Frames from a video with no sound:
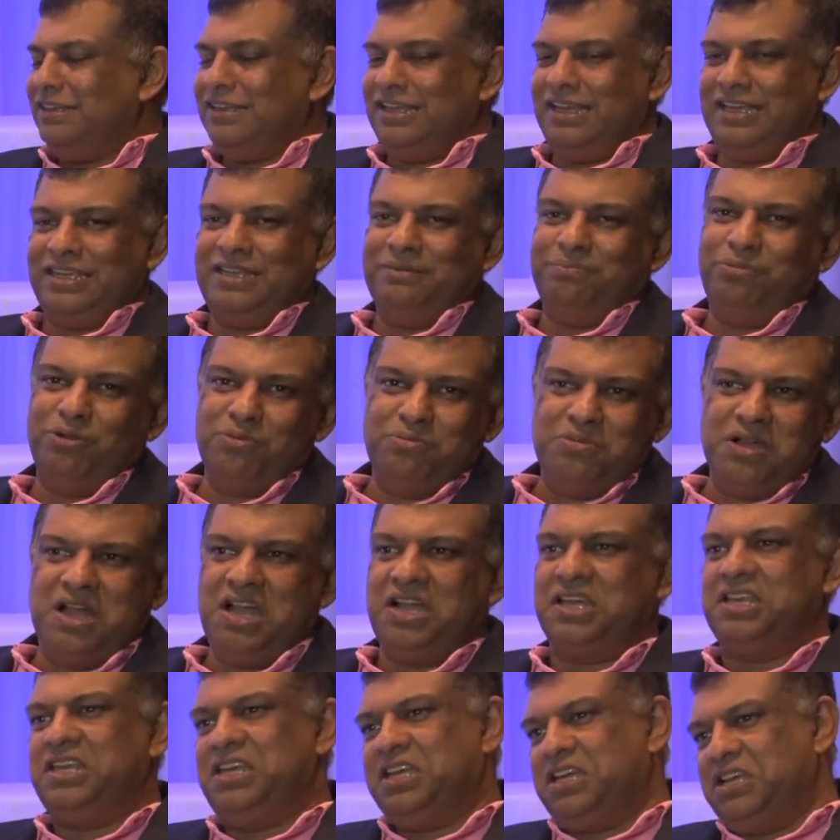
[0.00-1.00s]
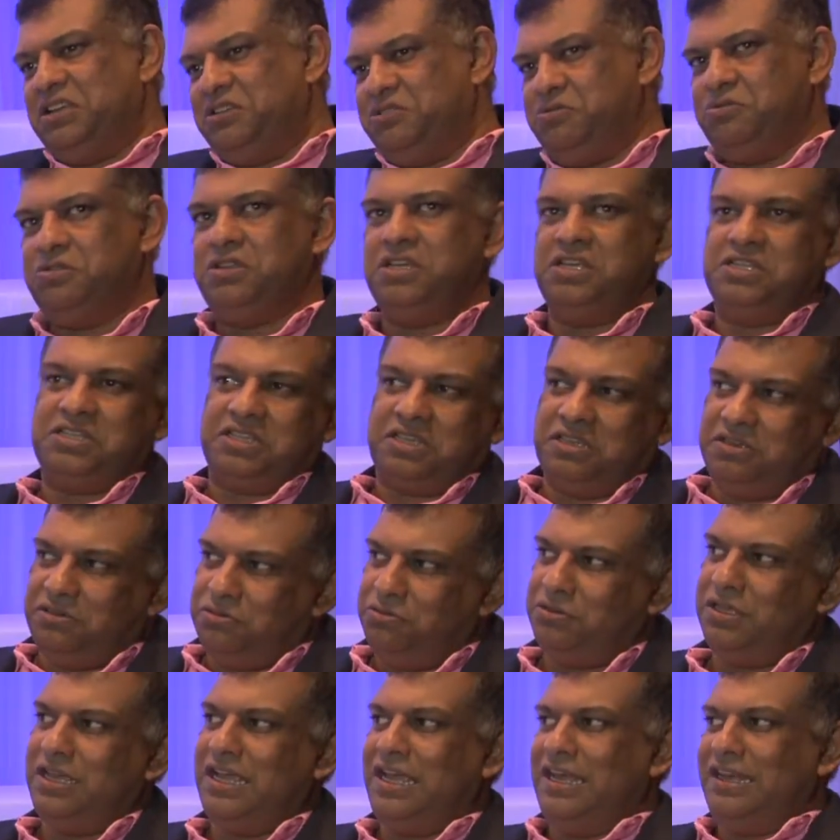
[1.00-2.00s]
I can put marketing, I can do this, I can
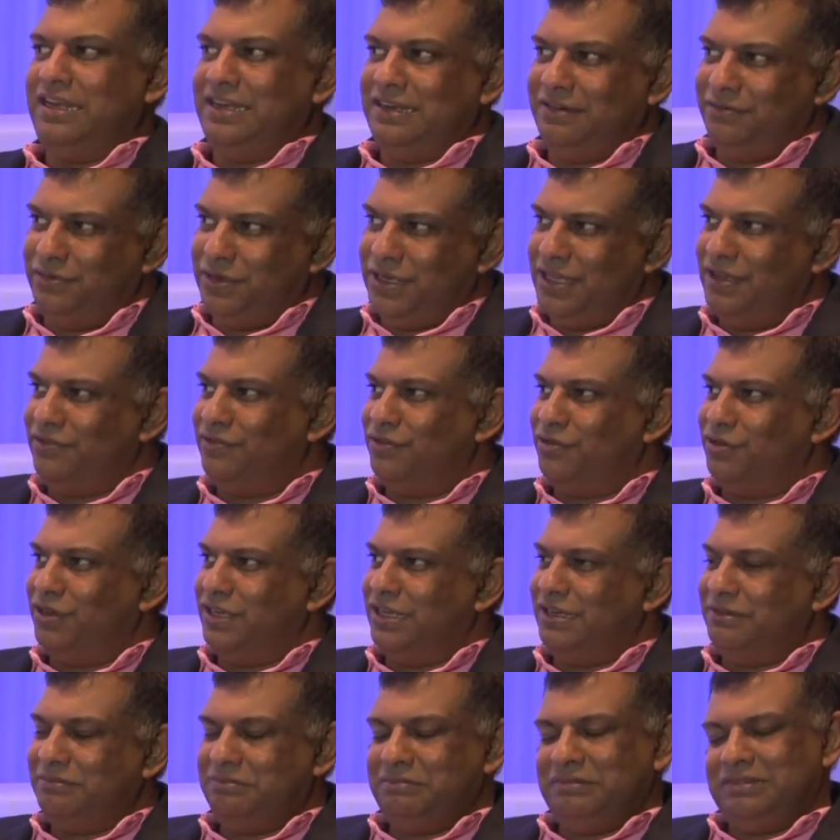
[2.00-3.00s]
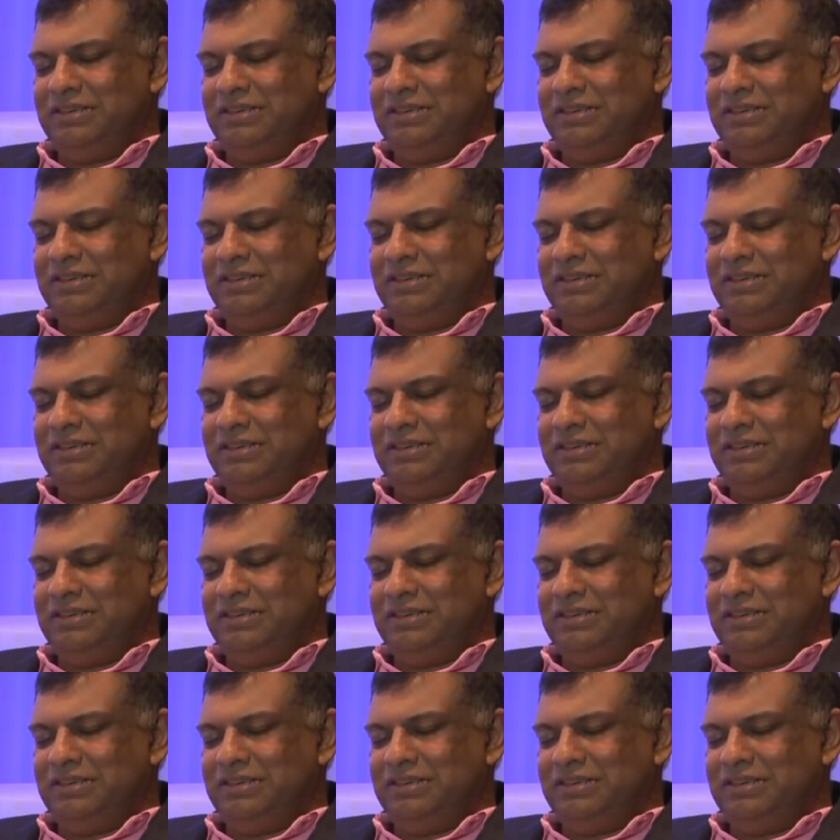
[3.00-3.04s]
do that, whatever, right?